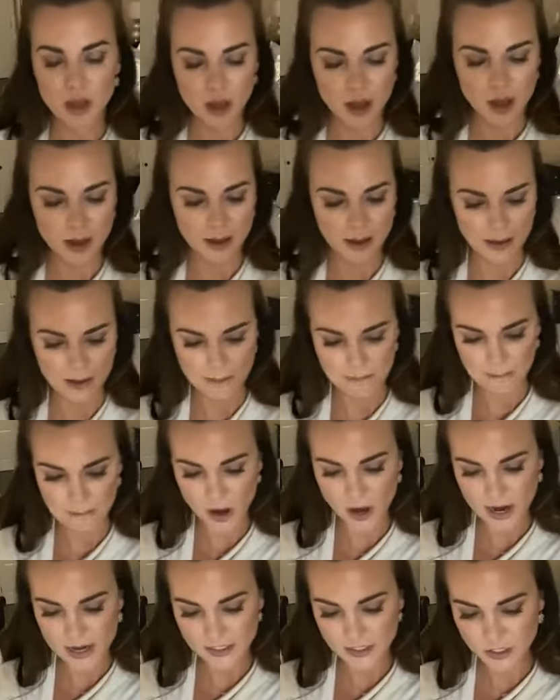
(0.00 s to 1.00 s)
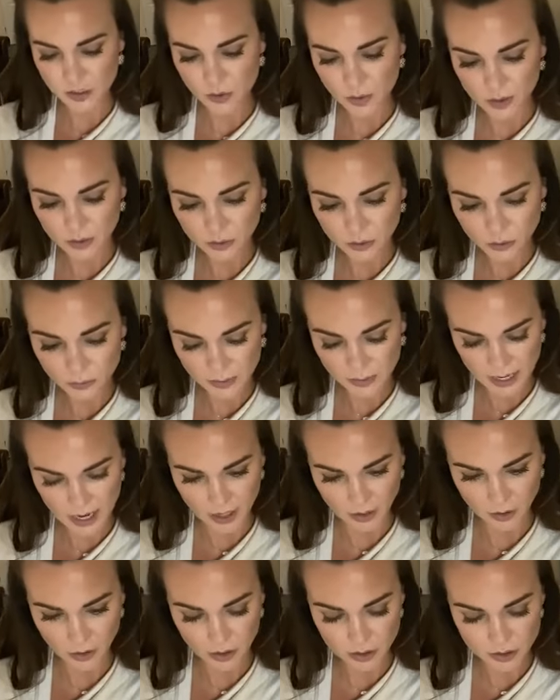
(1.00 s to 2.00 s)
All right, so
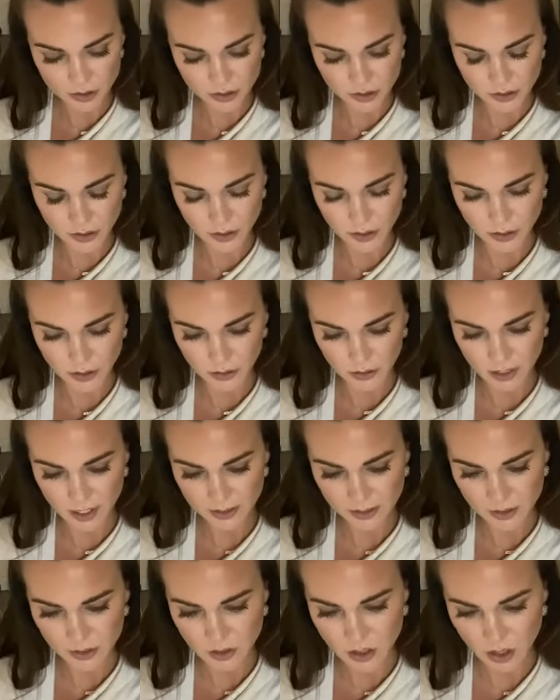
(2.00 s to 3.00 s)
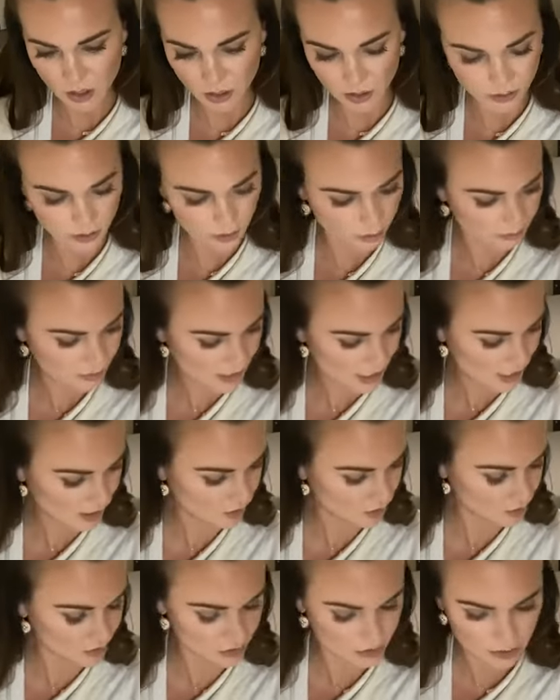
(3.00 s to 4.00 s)
illuminators. Let's talk
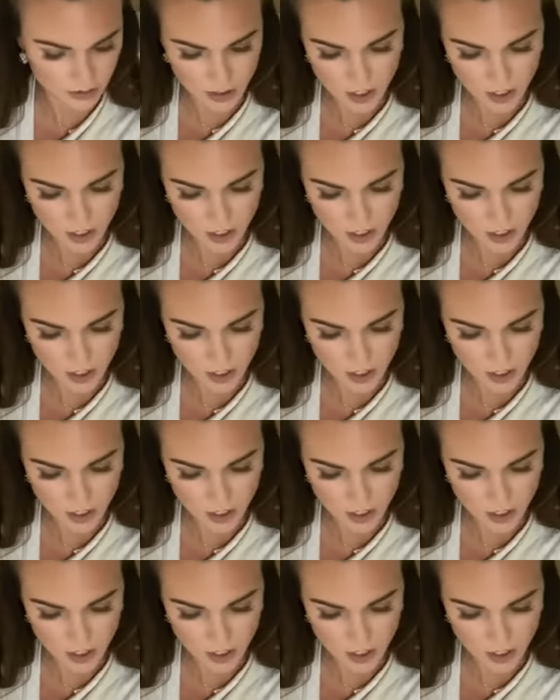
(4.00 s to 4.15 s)
illuminators.